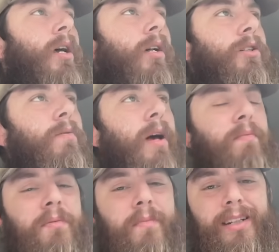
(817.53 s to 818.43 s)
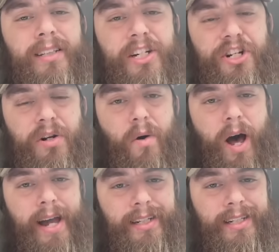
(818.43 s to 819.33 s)
to implement digital
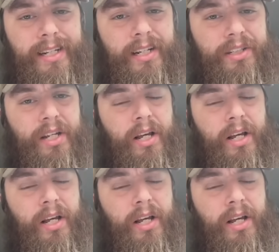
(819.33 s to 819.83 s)
IDs